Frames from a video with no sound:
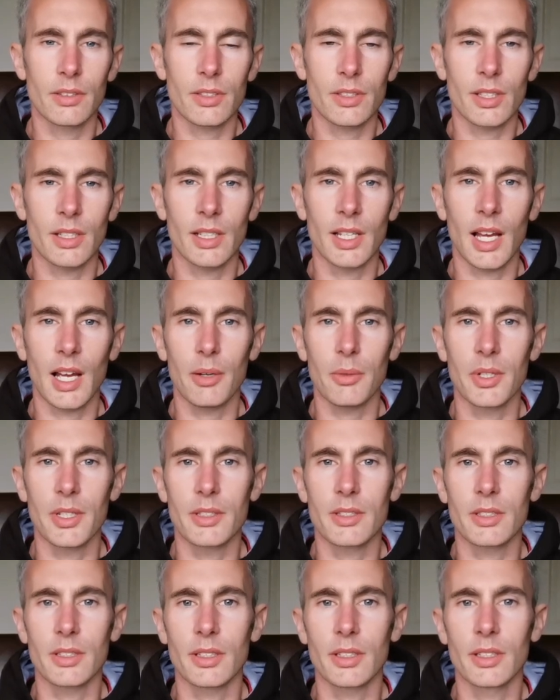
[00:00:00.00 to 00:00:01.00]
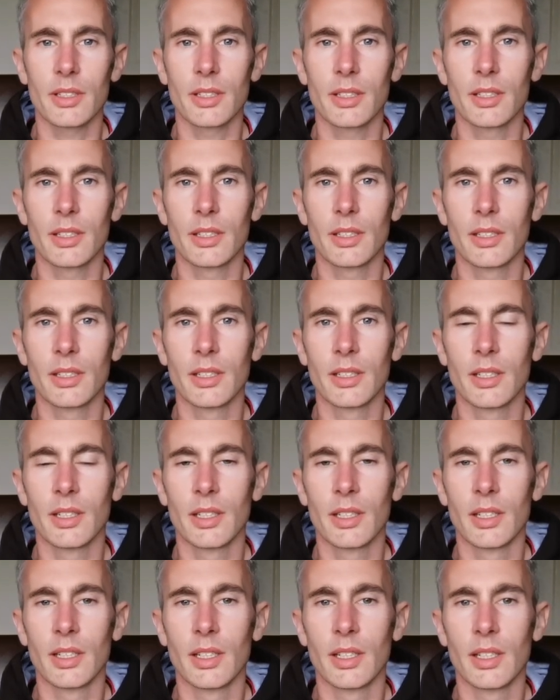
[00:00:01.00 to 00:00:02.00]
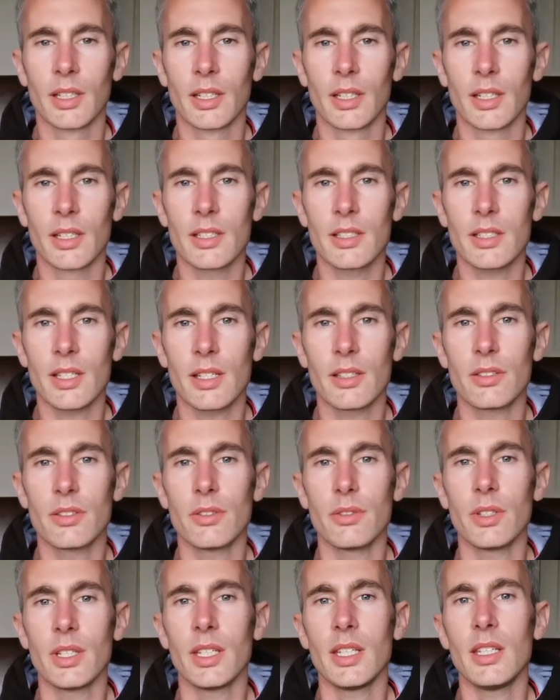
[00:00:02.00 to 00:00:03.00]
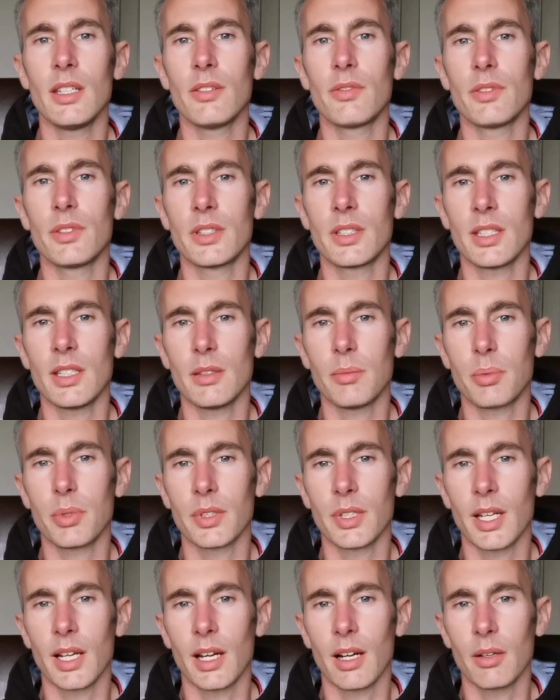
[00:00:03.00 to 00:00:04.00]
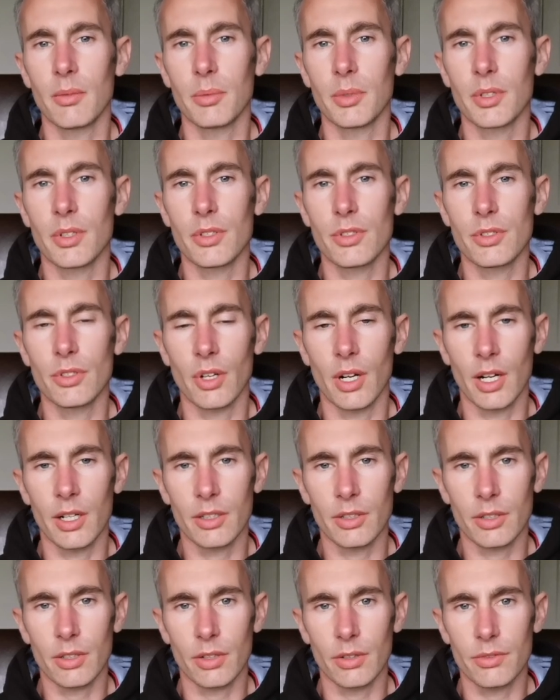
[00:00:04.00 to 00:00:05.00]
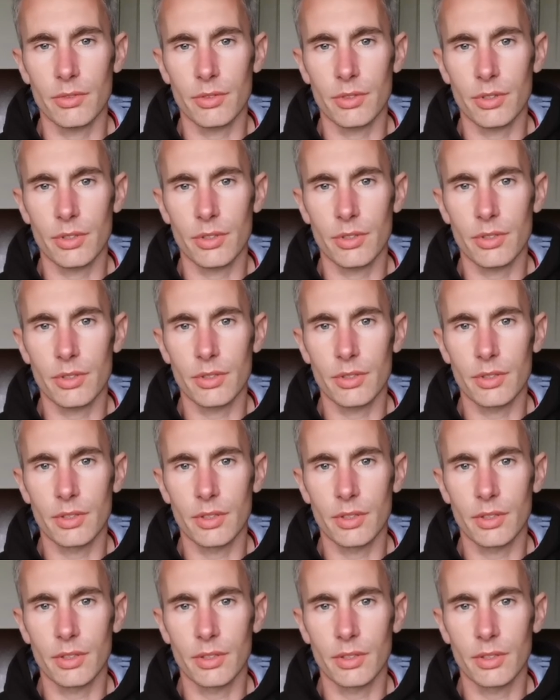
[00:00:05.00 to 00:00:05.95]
just allow it to send you even deeper now, because your unconscious